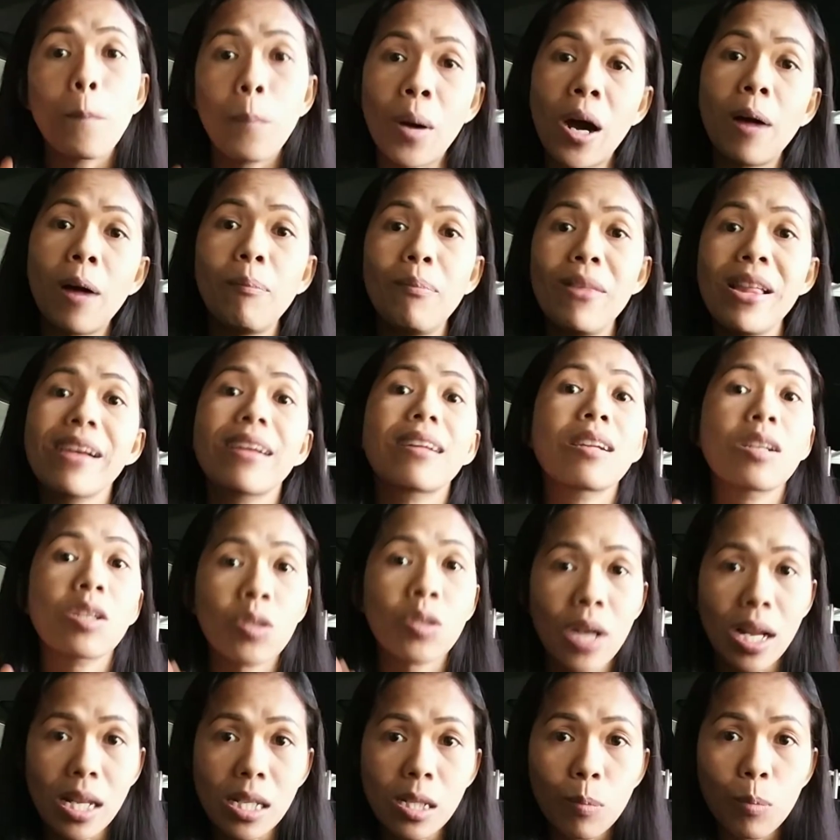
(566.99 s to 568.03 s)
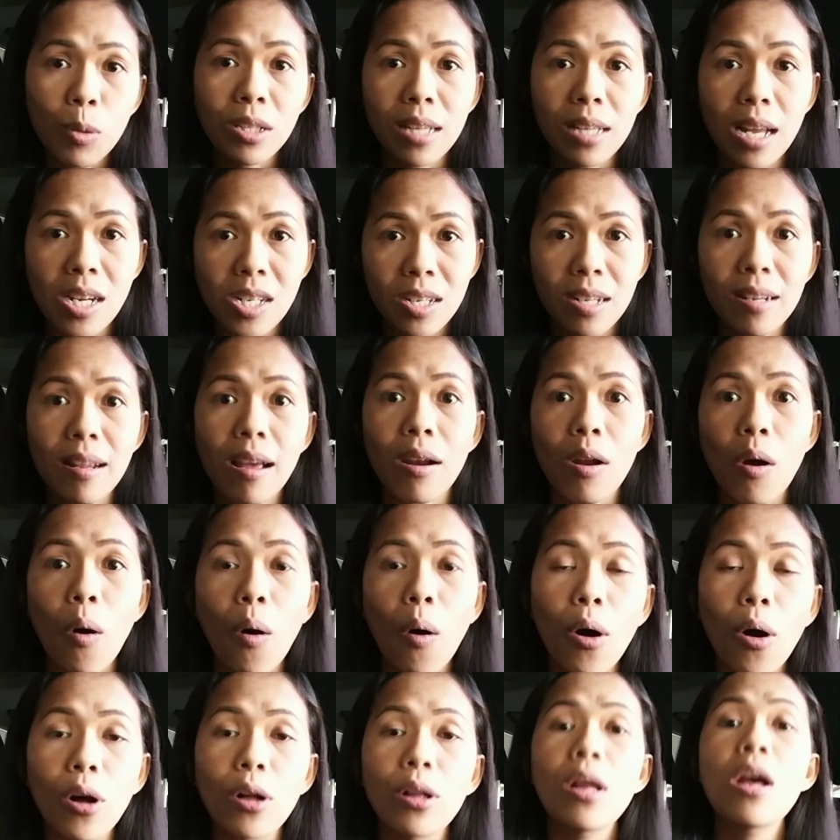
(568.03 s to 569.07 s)
public transportation at
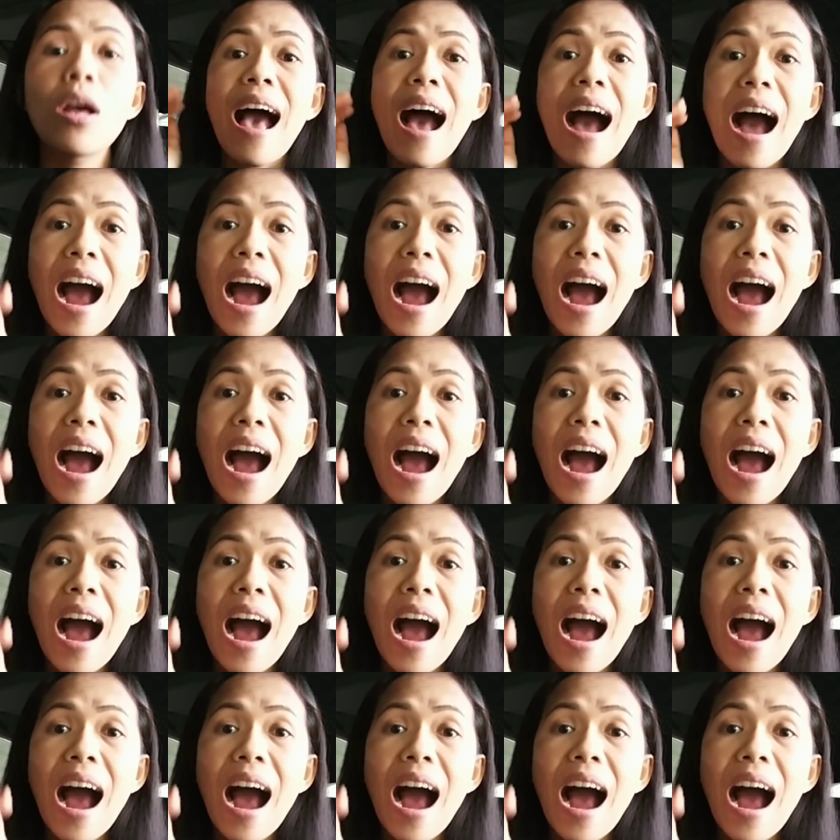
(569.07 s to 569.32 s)
all.